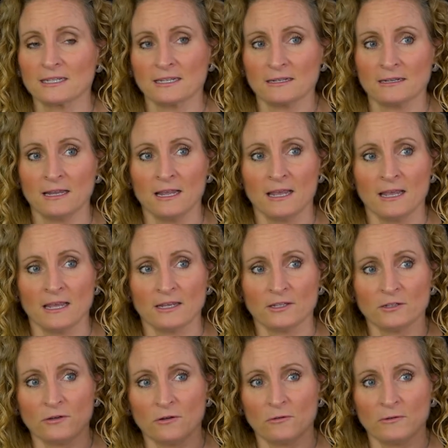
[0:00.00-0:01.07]
And
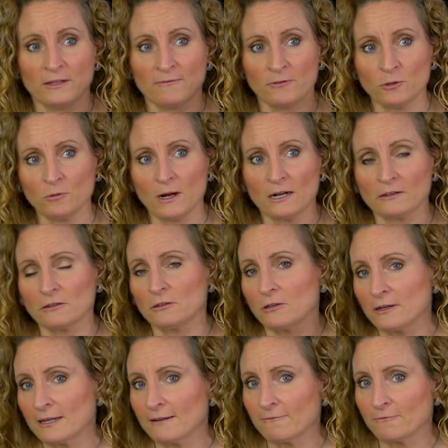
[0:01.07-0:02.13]
you know, if you are looking